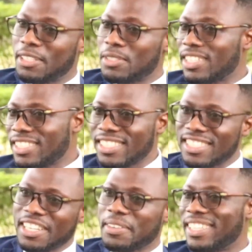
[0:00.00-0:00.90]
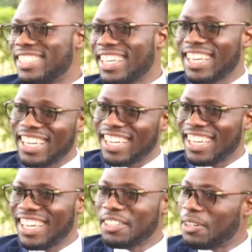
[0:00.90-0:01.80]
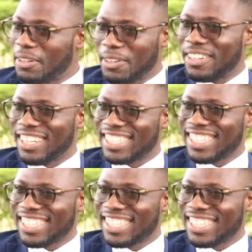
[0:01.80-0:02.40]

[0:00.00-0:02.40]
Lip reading: accusations here and there, and all.